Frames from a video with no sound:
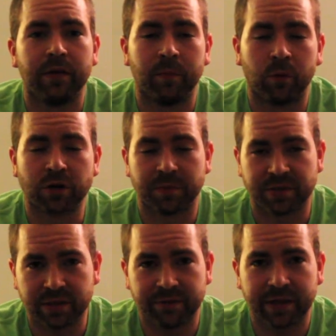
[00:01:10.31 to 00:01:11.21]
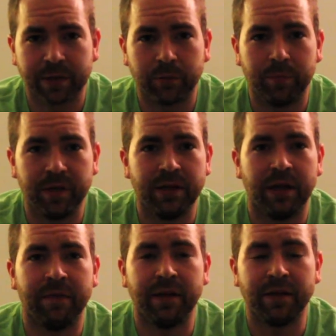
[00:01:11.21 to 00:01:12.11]
the more specific it will be
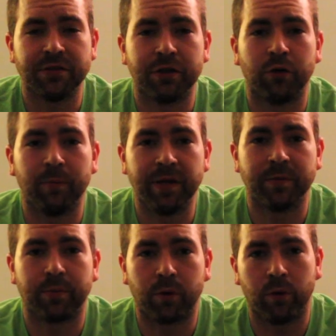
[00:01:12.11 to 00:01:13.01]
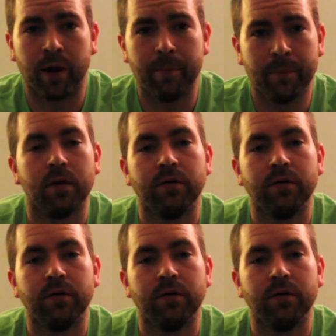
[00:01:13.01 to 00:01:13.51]
and the easier it will be to program.